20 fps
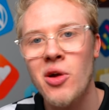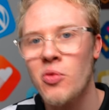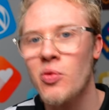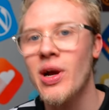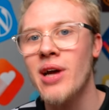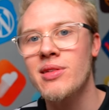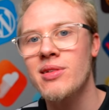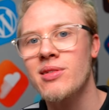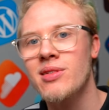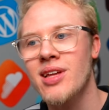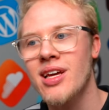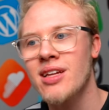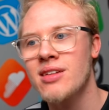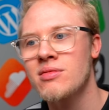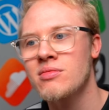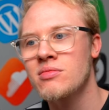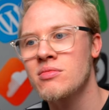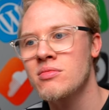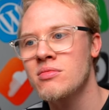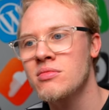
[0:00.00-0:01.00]
rather
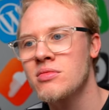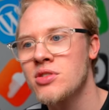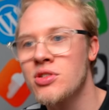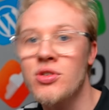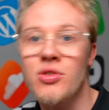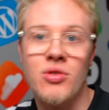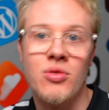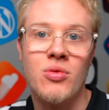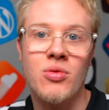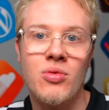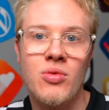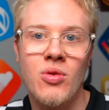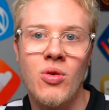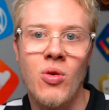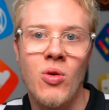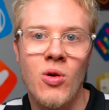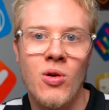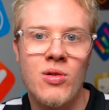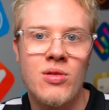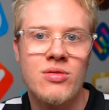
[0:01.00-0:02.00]
than two
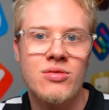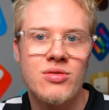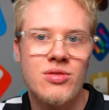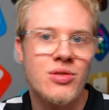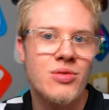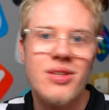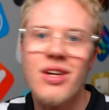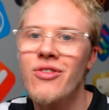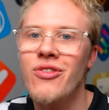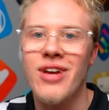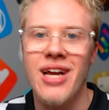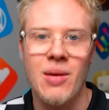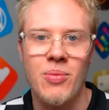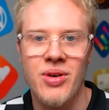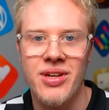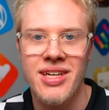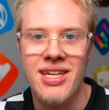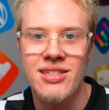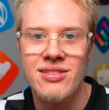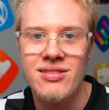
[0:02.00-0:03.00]
or two different
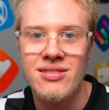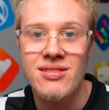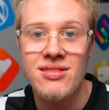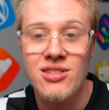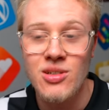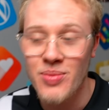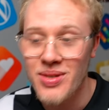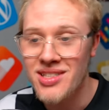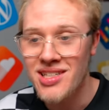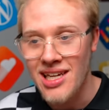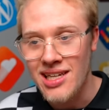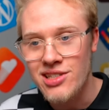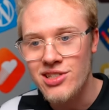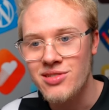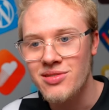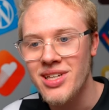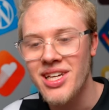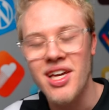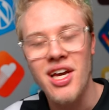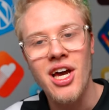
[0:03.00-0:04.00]
applications. So
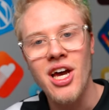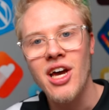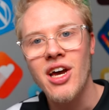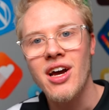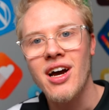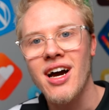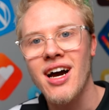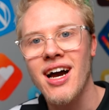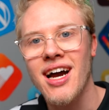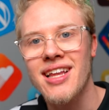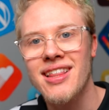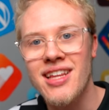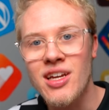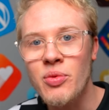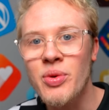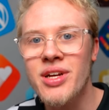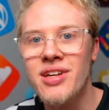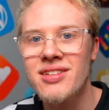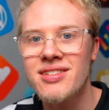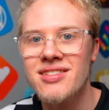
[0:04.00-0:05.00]
potentially, I think
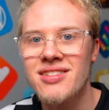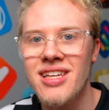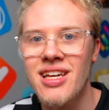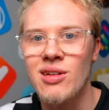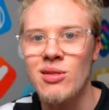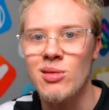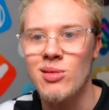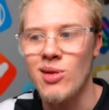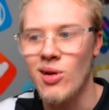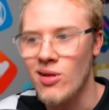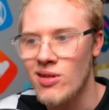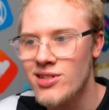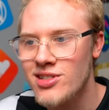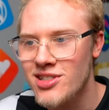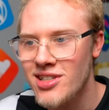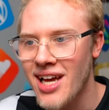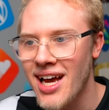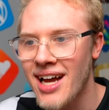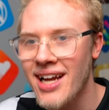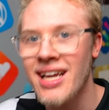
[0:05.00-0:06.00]
we could see a large
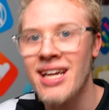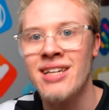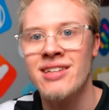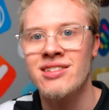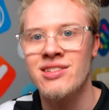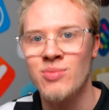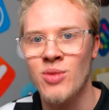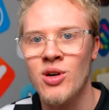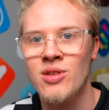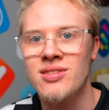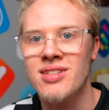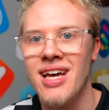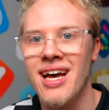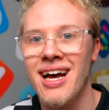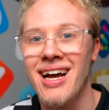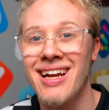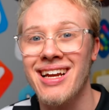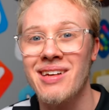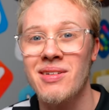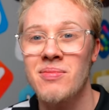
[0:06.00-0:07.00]
tag and a small
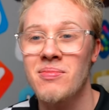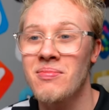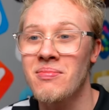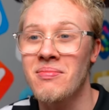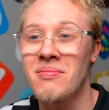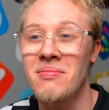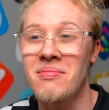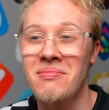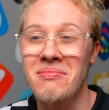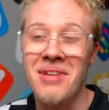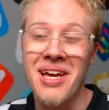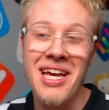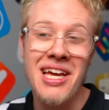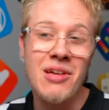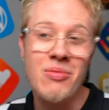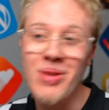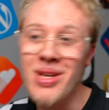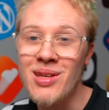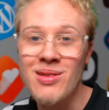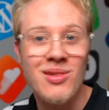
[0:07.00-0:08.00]
tag
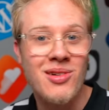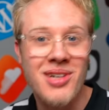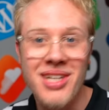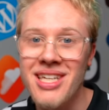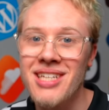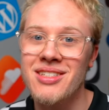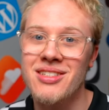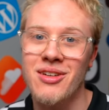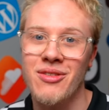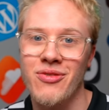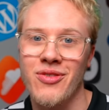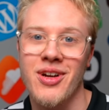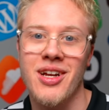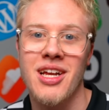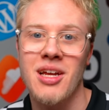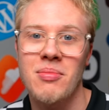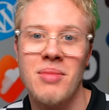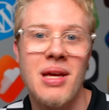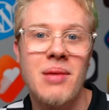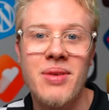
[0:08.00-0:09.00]
maybe looking different.
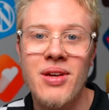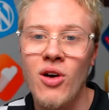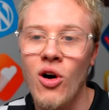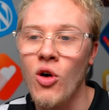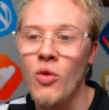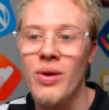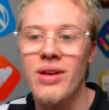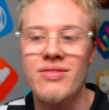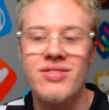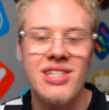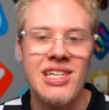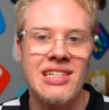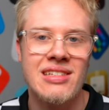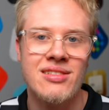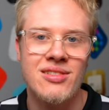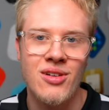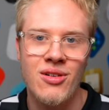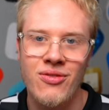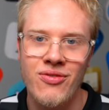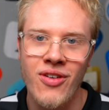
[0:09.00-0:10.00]
And maybe all we've seen
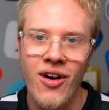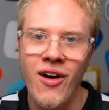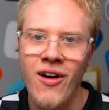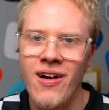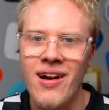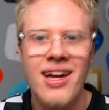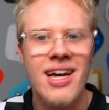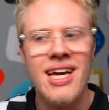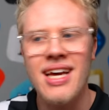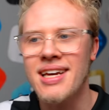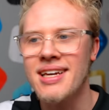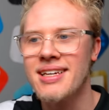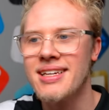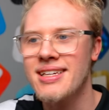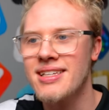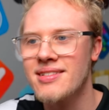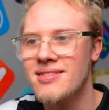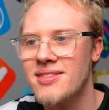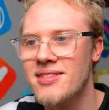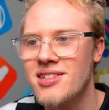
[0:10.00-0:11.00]
so far
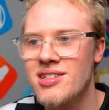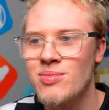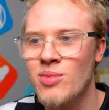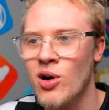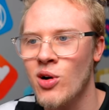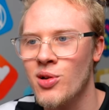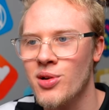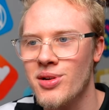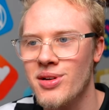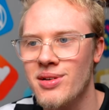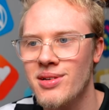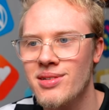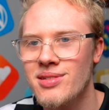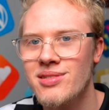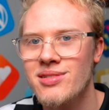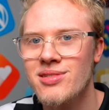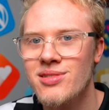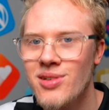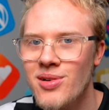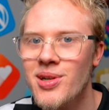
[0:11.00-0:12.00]
is the smaller
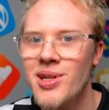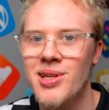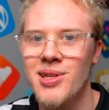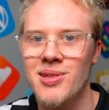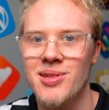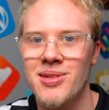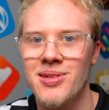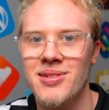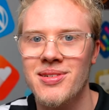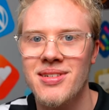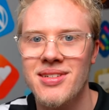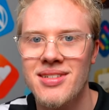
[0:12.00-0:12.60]
circular